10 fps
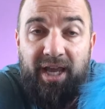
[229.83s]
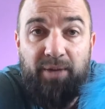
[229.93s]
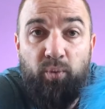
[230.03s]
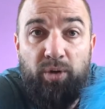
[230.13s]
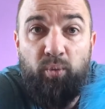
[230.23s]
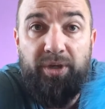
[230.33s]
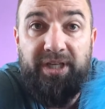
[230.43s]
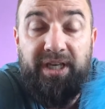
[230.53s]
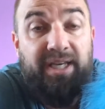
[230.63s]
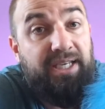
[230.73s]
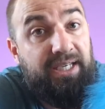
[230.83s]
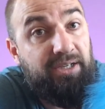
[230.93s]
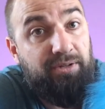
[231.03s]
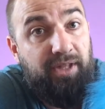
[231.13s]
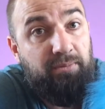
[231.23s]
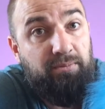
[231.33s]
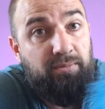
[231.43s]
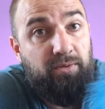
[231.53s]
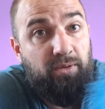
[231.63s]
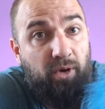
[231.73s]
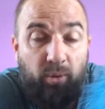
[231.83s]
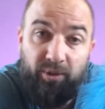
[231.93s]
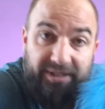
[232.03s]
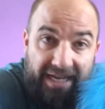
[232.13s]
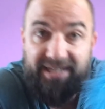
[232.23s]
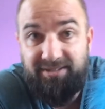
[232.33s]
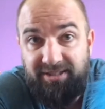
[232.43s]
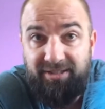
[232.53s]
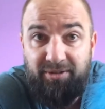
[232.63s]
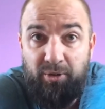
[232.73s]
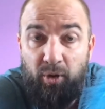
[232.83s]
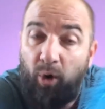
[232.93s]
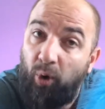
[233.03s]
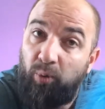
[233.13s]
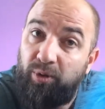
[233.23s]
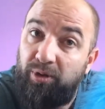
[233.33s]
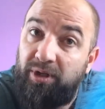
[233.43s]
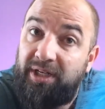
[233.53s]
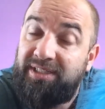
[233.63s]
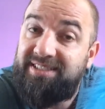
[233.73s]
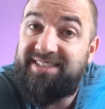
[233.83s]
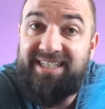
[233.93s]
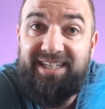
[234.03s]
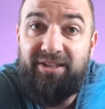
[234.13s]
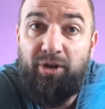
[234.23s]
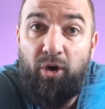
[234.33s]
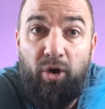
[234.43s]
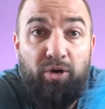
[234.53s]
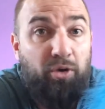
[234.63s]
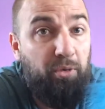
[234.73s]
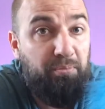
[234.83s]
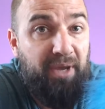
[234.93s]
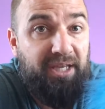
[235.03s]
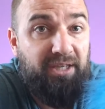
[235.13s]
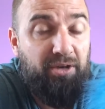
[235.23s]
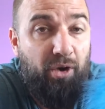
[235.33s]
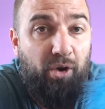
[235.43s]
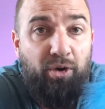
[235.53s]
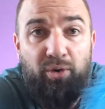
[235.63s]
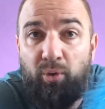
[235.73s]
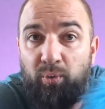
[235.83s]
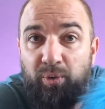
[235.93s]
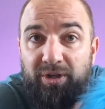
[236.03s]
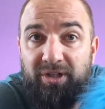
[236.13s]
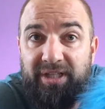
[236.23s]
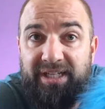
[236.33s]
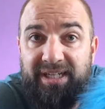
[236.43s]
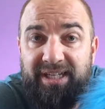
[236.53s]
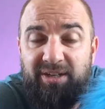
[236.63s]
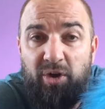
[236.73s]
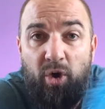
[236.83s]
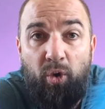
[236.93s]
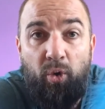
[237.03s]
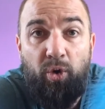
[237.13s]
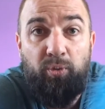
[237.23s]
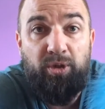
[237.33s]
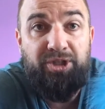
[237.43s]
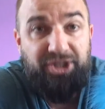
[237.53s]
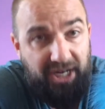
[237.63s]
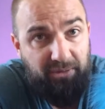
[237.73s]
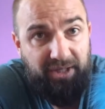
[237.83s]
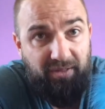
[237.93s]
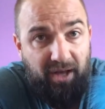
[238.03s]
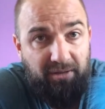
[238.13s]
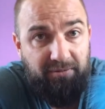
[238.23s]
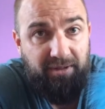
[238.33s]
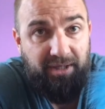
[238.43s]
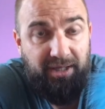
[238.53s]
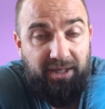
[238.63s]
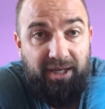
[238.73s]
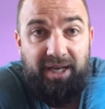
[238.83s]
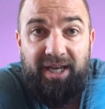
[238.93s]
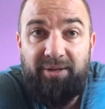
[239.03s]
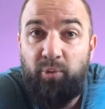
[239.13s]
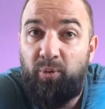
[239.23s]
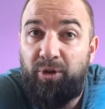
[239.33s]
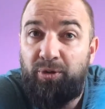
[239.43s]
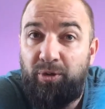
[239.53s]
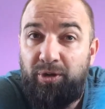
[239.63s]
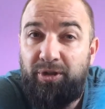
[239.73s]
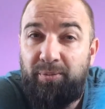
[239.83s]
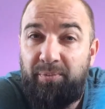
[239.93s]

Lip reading: And when we hear them, or we're dancing, or we're seeing the art, or making art, or we're cleaning, or we're sharing love. And when we look in the